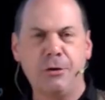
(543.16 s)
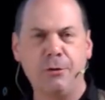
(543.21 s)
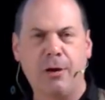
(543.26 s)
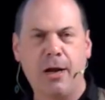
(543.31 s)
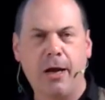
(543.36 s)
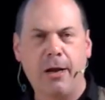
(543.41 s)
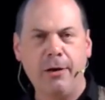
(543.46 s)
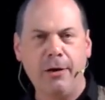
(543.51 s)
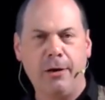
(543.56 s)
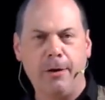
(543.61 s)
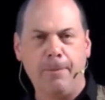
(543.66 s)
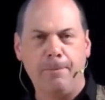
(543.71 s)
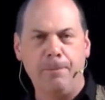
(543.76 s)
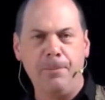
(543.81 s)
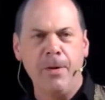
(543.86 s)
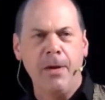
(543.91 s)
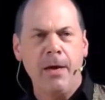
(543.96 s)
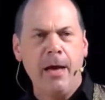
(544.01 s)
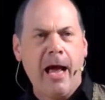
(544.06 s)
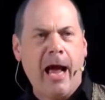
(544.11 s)
London,
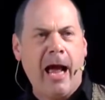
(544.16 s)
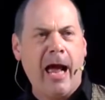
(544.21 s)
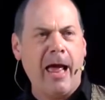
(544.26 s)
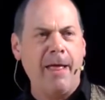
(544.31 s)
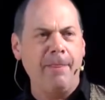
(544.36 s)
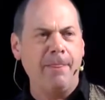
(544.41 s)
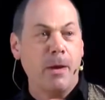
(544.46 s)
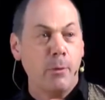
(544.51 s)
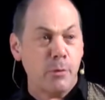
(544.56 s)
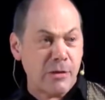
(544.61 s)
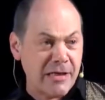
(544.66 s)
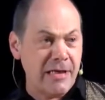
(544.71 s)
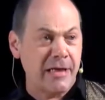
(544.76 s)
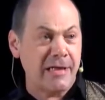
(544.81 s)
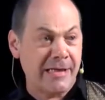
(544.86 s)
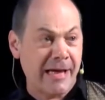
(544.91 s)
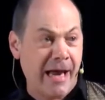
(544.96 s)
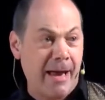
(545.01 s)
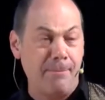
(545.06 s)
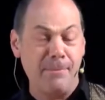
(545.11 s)
and there was an
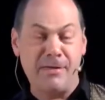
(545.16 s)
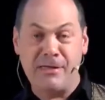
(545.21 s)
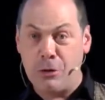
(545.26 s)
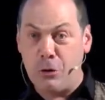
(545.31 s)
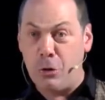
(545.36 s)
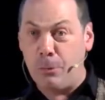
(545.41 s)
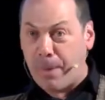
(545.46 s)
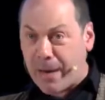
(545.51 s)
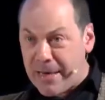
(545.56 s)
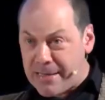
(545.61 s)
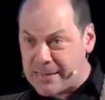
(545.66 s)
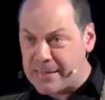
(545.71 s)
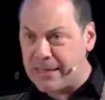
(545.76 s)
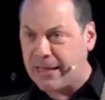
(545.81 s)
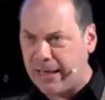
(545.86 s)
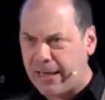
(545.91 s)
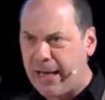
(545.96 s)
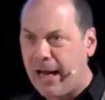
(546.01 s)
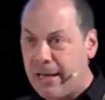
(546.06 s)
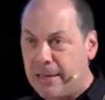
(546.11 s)
attempt to
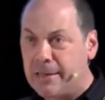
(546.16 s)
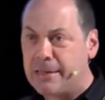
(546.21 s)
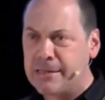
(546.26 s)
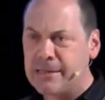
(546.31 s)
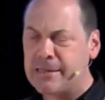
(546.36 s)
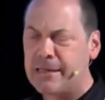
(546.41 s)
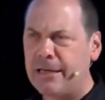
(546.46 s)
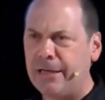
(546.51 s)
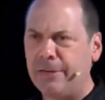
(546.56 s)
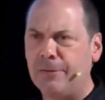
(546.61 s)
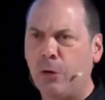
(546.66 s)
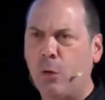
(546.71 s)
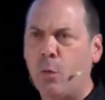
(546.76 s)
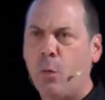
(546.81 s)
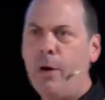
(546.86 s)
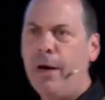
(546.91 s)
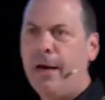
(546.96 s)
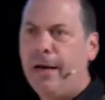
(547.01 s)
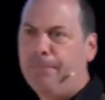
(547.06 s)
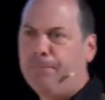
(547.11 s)
basically unseat the
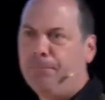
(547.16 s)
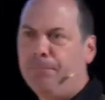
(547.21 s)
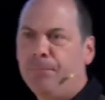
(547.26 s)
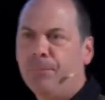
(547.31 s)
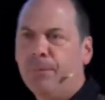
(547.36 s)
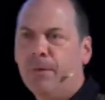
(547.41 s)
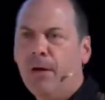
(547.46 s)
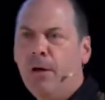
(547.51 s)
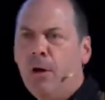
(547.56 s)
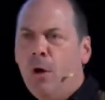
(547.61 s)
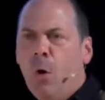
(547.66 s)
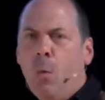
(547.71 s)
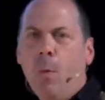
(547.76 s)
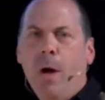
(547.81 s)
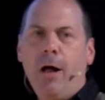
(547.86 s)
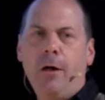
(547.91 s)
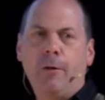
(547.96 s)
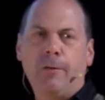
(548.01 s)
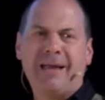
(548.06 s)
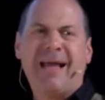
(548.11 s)
Queen.
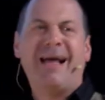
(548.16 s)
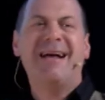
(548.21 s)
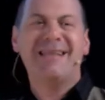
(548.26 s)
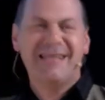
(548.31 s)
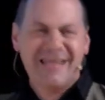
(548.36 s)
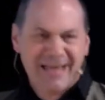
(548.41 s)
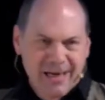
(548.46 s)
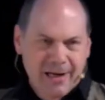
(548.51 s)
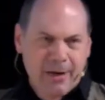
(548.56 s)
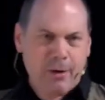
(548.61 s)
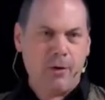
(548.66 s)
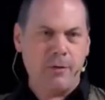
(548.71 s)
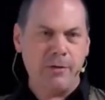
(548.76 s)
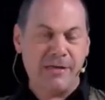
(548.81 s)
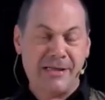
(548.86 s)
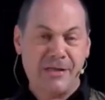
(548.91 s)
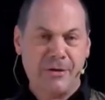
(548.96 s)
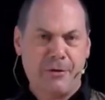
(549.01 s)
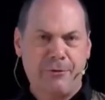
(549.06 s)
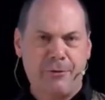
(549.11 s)
Well, cutting a long
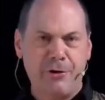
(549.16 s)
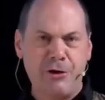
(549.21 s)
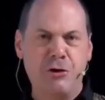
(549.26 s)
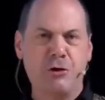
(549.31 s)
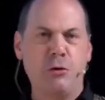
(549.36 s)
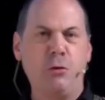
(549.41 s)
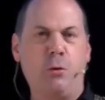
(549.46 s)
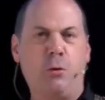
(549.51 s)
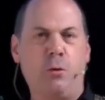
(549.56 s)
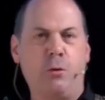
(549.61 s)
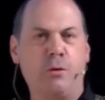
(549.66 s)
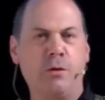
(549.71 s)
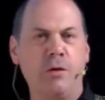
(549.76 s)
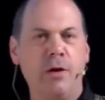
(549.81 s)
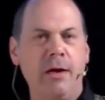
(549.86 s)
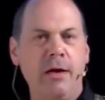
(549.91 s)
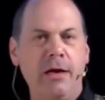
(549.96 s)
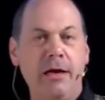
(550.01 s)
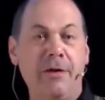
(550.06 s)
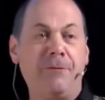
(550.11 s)
story short,
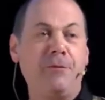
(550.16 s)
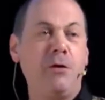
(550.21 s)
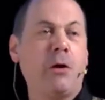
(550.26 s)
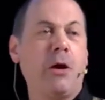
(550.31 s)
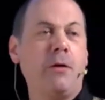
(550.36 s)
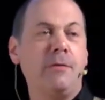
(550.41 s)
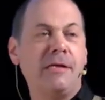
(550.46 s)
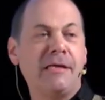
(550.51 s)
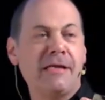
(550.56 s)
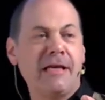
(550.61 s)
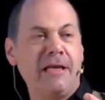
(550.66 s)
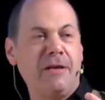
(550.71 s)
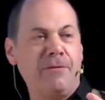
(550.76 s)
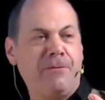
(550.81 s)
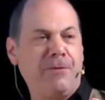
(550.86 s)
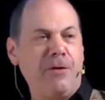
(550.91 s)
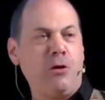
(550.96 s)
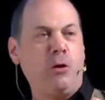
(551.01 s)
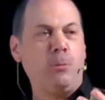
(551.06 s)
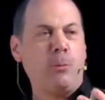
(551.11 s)
and if you go and see the
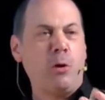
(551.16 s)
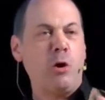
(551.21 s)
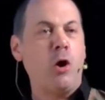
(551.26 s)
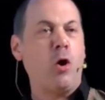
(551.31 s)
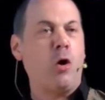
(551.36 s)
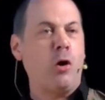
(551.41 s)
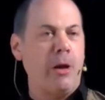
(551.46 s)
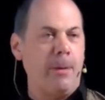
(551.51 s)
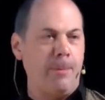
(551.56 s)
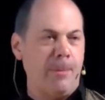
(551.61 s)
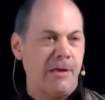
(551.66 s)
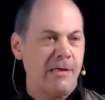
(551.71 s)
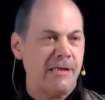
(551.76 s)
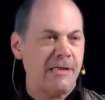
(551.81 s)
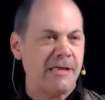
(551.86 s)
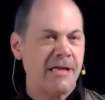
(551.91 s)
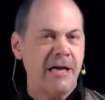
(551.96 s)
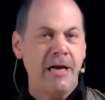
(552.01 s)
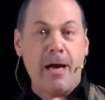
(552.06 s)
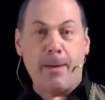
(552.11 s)
film
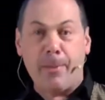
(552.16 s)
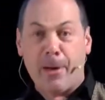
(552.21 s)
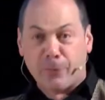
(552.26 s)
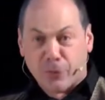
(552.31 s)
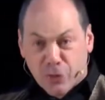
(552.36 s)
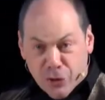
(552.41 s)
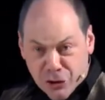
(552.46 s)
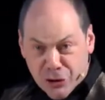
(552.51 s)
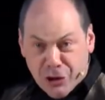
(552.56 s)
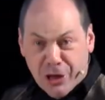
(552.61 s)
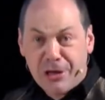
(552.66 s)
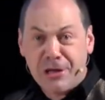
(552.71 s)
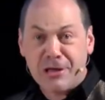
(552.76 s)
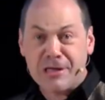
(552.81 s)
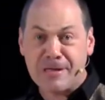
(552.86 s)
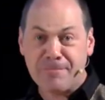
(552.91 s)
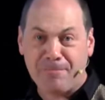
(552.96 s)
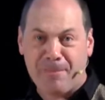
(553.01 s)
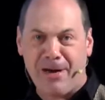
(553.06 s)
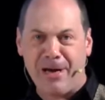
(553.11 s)
Anonymous about the
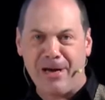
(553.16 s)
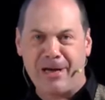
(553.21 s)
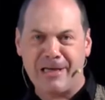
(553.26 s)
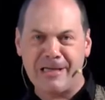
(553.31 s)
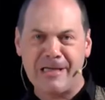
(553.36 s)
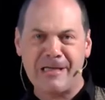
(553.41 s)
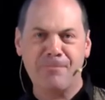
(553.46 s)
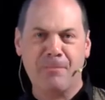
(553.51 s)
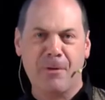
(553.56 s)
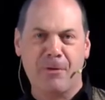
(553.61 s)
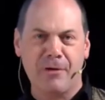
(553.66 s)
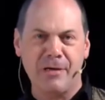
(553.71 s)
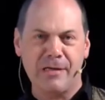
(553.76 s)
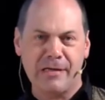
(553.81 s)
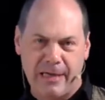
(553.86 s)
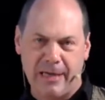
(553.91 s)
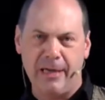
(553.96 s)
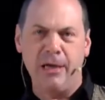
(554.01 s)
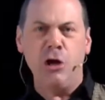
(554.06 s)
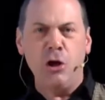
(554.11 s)
Shakespeare
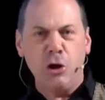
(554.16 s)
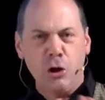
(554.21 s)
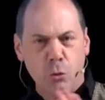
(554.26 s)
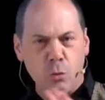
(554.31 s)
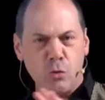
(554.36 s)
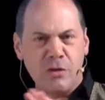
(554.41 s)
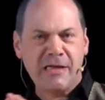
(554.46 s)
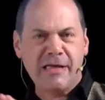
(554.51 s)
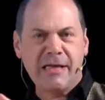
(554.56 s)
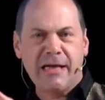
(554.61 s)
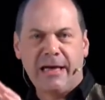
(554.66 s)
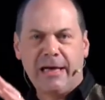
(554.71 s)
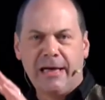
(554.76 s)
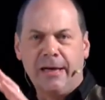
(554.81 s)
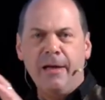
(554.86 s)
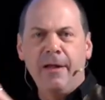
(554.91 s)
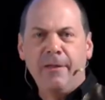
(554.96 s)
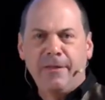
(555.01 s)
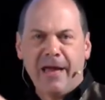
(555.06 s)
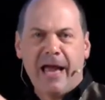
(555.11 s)
conspiracy, you will see
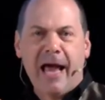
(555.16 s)
the